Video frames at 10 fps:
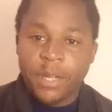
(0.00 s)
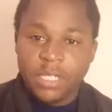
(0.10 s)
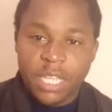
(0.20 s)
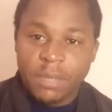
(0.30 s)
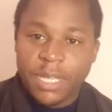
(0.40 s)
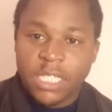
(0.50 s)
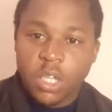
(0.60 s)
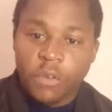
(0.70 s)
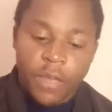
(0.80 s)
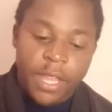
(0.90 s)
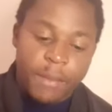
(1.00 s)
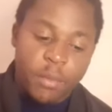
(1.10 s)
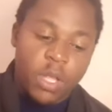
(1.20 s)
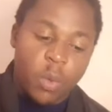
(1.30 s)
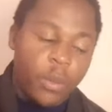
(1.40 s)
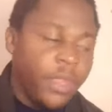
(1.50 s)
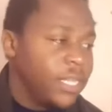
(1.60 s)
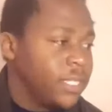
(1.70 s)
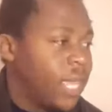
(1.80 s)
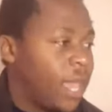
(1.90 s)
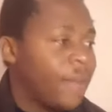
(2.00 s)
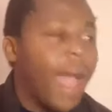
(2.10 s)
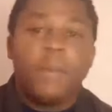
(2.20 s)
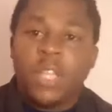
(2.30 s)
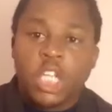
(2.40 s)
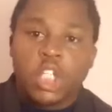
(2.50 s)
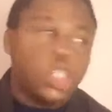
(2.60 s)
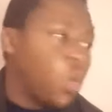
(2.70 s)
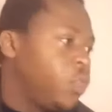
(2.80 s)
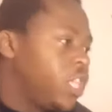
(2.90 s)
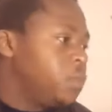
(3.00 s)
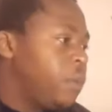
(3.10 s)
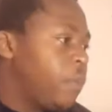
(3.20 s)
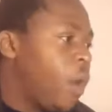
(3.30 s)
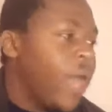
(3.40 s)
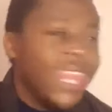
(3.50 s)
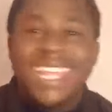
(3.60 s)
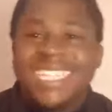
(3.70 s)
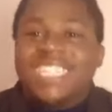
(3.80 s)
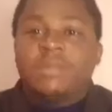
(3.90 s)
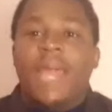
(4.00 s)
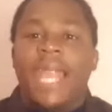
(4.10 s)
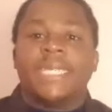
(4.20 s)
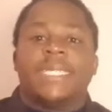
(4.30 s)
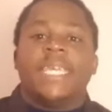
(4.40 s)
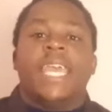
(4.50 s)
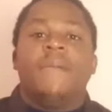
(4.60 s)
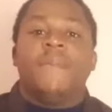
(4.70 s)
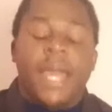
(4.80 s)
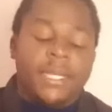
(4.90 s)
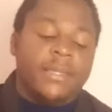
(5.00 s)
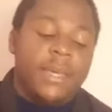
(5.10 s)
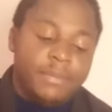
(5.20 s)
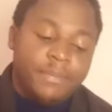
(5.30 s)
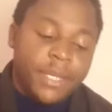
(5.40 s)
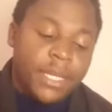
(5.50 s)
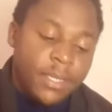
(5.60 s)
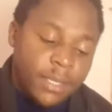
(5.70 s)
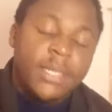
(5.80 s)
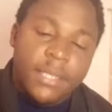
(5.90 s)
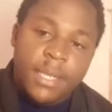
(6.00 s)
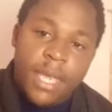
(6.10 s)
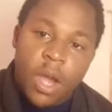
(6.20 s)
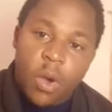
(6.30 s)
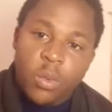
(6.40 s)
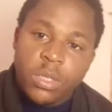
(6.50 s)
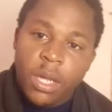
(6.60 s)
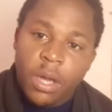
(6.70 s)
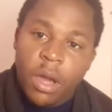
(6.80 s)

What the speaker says: present myself and I'm going to win this game. I'm going to show these people this is my last game as a 16-year-old.